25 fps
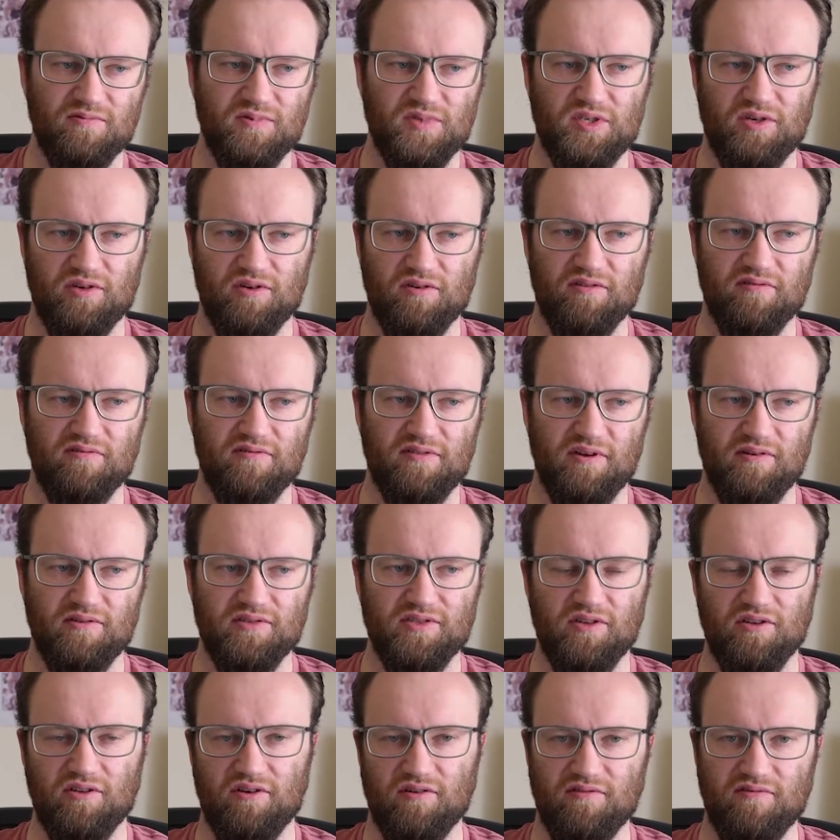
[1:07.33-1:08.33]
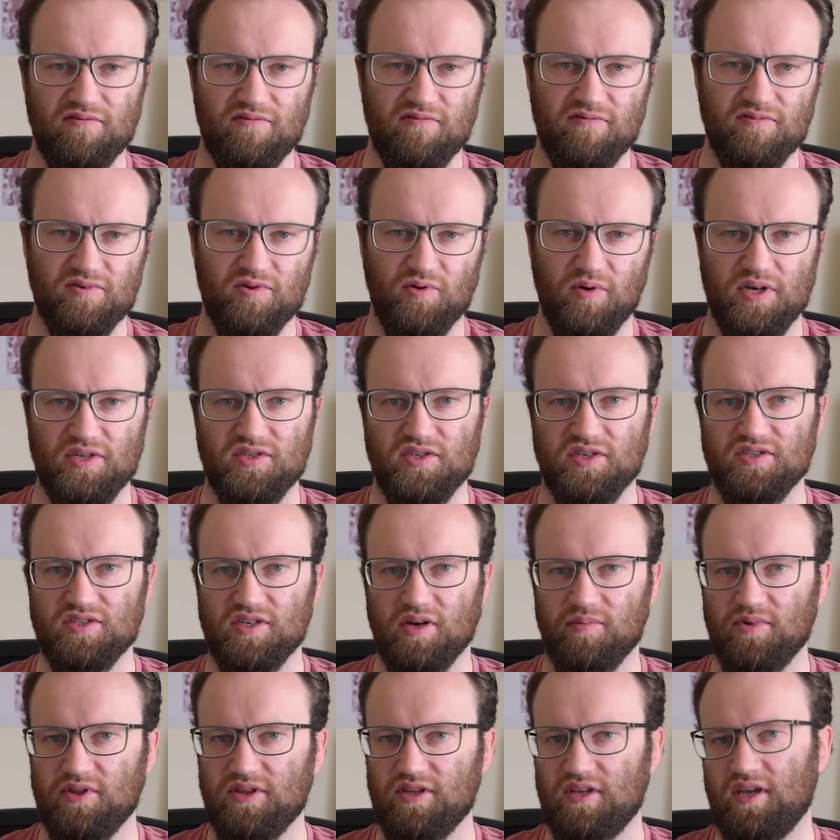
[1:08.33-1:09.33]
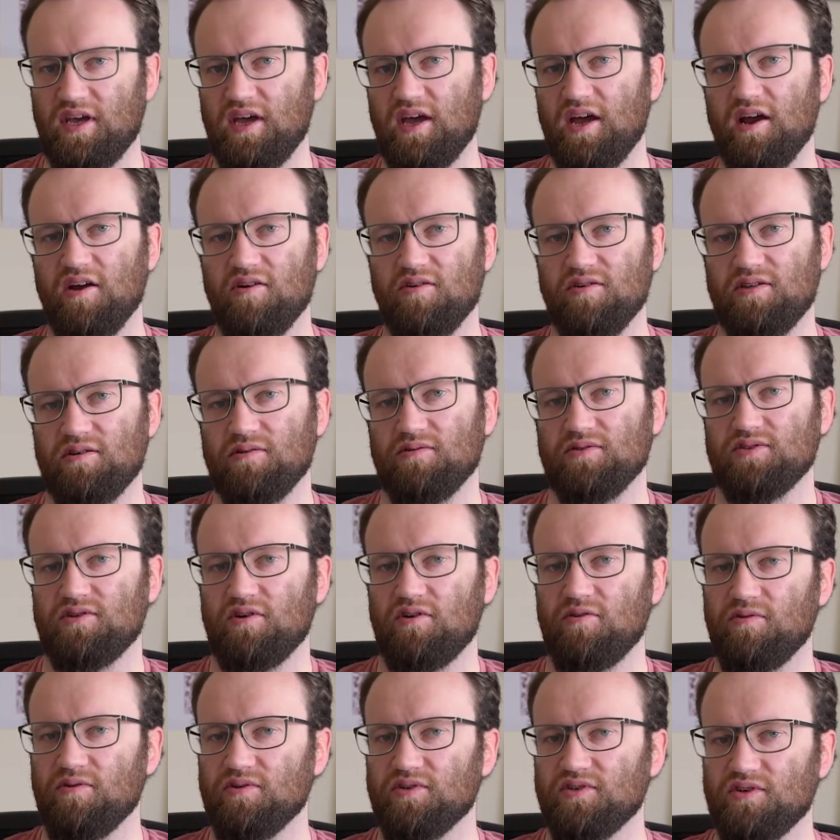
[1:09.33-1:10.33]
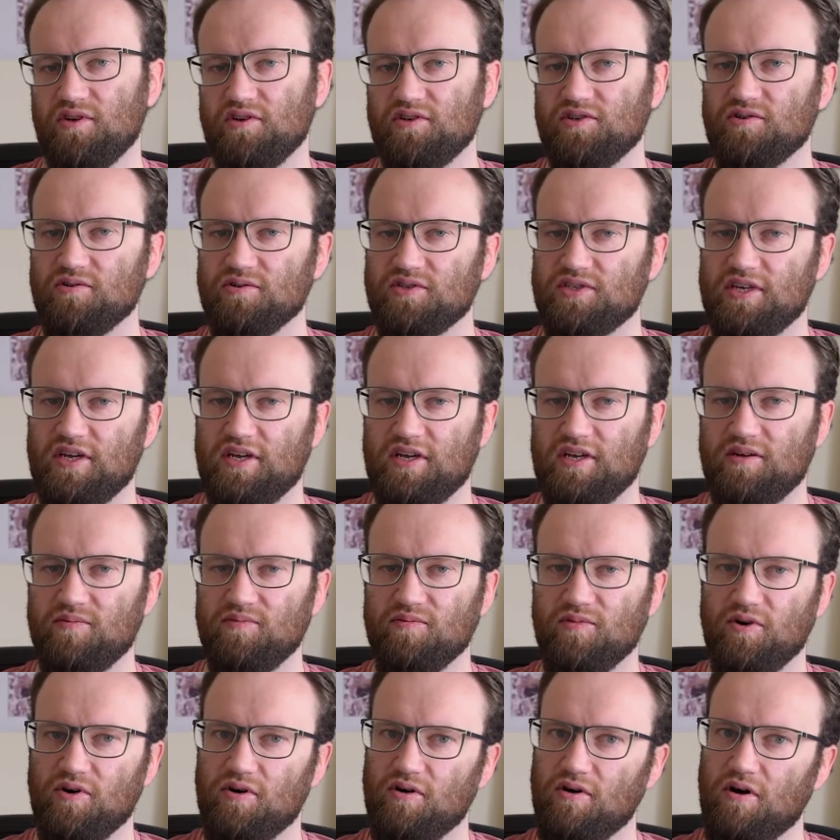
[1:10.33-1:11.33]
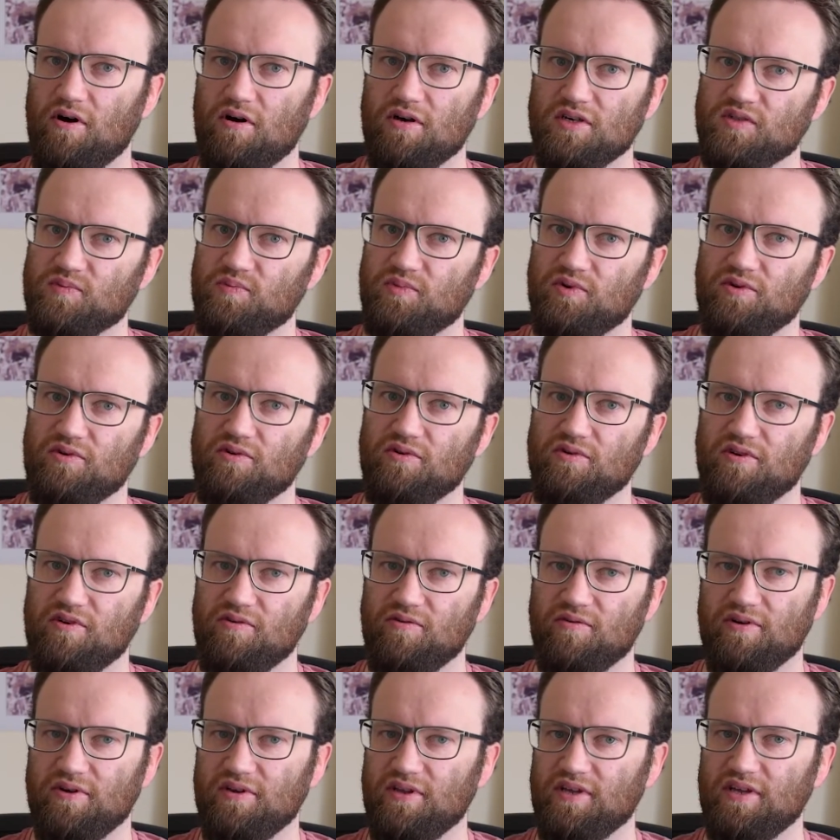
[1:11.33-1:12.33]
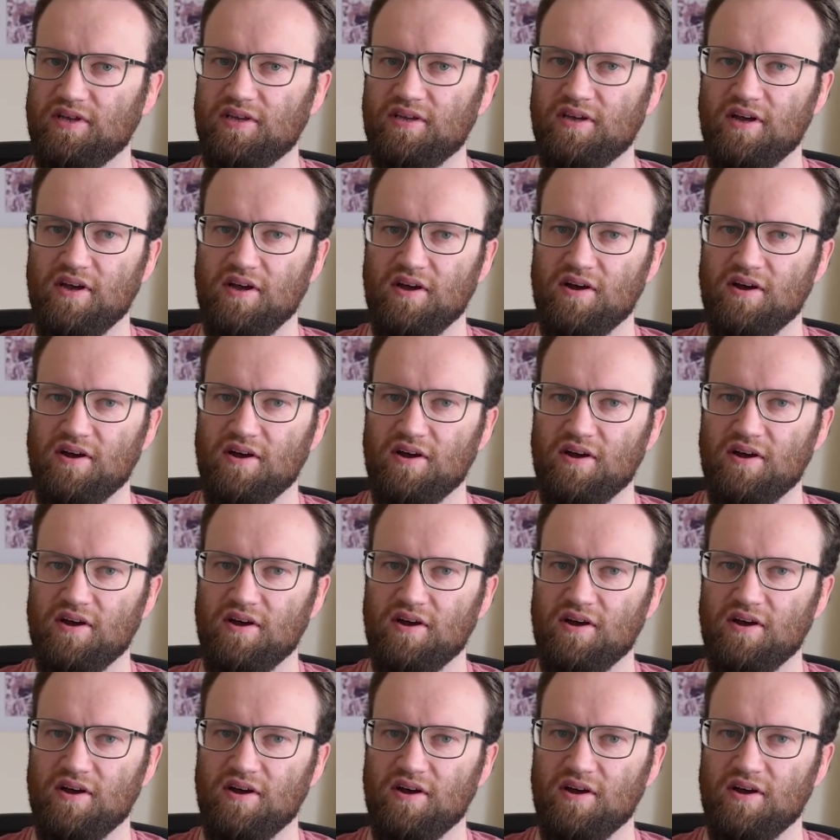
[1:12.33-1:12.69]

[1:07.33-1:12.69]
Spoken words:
there was a lot of questions up in the air and there was no real surgical team or hospital that really